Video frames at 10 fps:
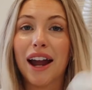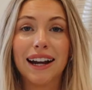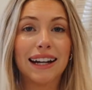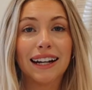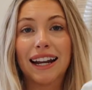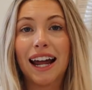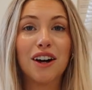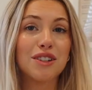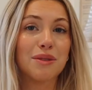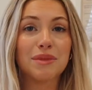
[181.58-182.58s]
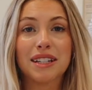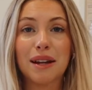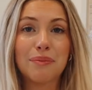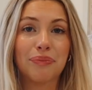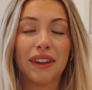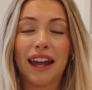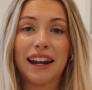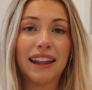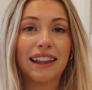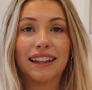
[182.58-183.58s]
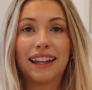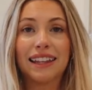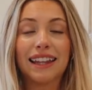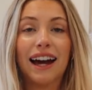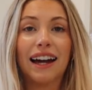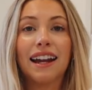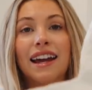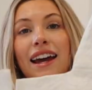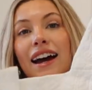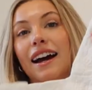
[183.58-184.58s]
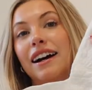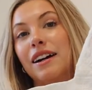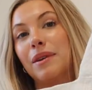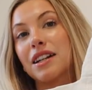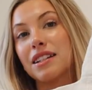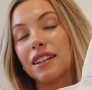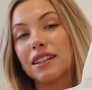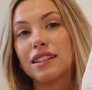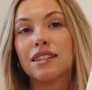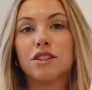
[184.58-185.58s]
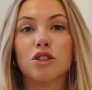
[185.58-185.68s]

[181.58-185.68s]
any night out, some type, anything like that. I just think this is